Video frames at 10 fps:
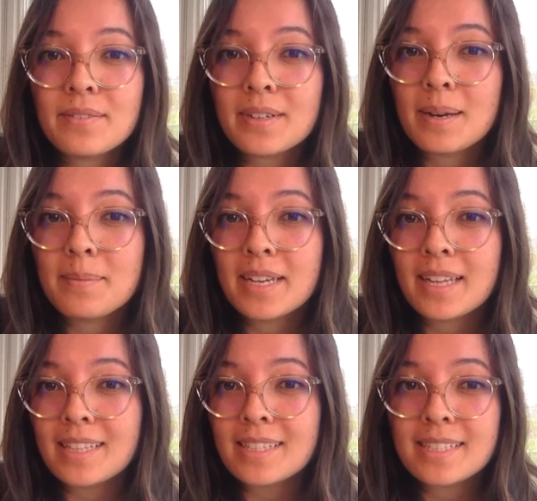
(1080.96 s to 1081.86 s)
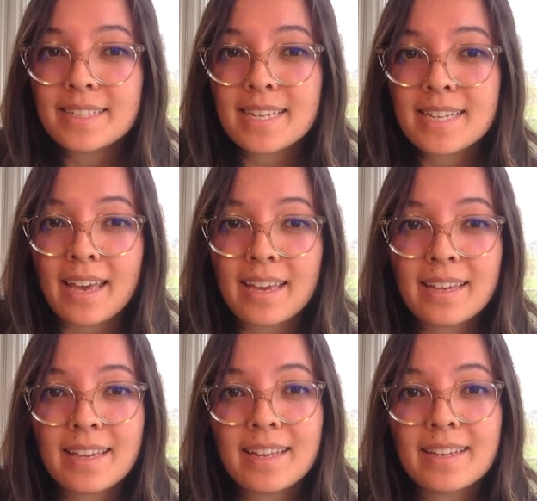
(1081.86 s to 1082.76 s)
you all for coming and listening
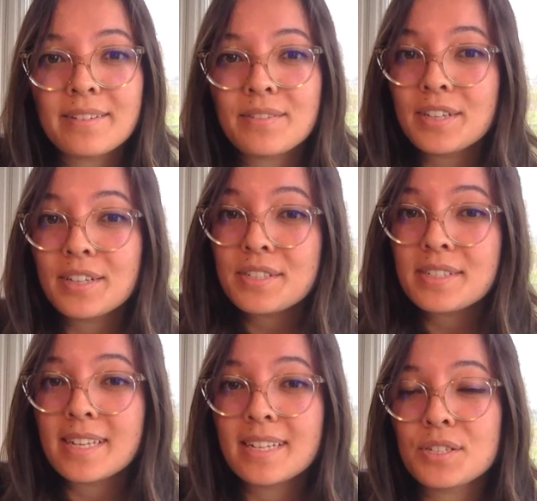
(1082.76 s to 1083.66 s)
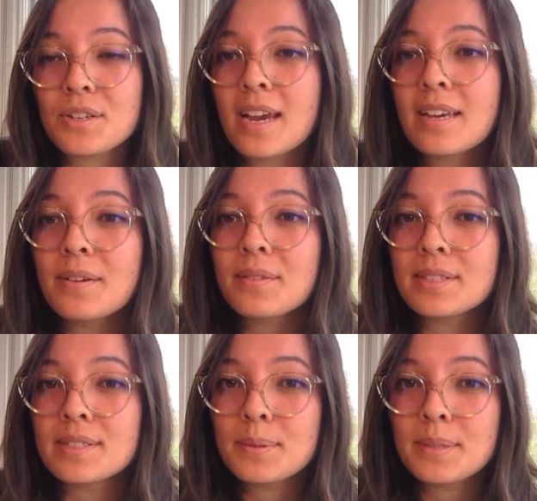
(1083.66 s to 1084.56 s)
today, and if you're interested in trying out
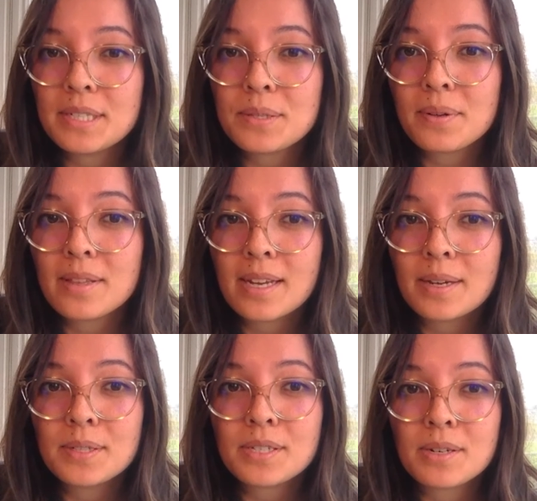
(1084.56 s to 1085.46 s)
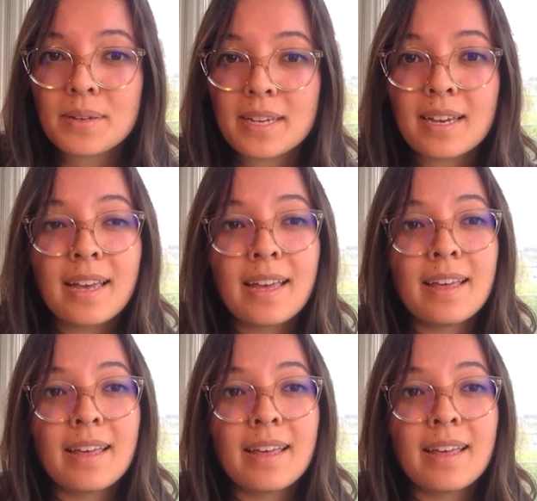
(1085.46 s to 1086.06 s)
this query tool that I was showing,